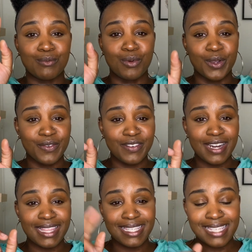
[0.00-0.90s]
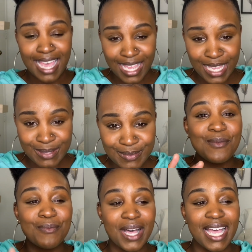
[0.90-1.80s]
boyfriend at the time,
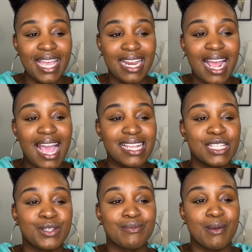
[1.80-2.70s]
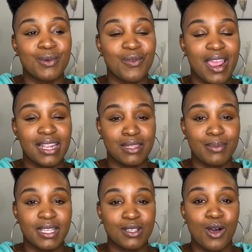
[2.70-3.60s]
but I just remember riding the
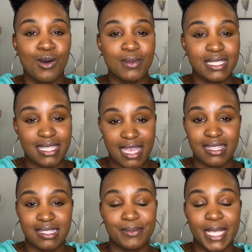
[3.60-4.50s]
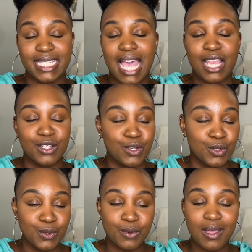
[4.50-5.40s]
bus home in silence because I
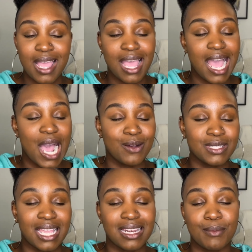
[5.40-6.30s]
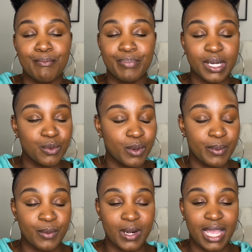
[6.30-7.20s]
knew I was getting a butt
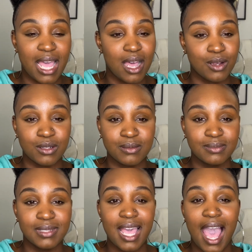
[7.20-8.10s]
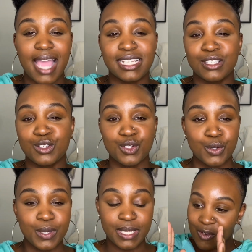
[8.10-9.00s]
whooping when I got home. I just
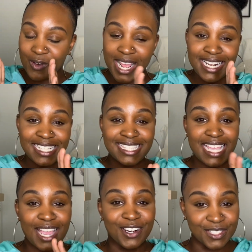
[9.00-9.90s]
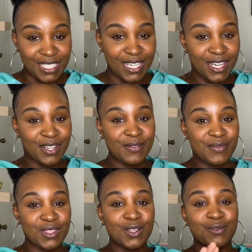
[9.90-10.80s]
knew it. What I didn't say earlier
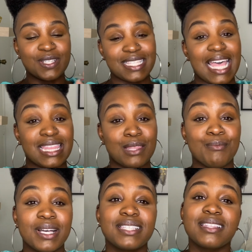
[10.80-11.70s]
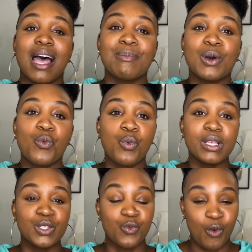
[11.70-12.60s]
was that the bus stop
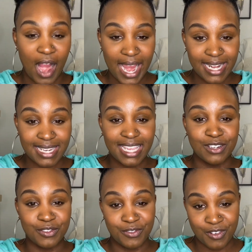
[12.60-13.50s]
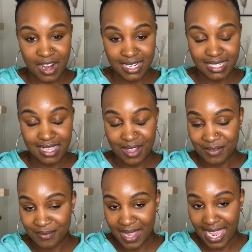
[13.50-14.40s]
was right in front
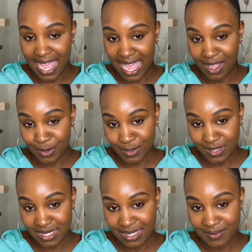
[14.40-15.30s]
of my house.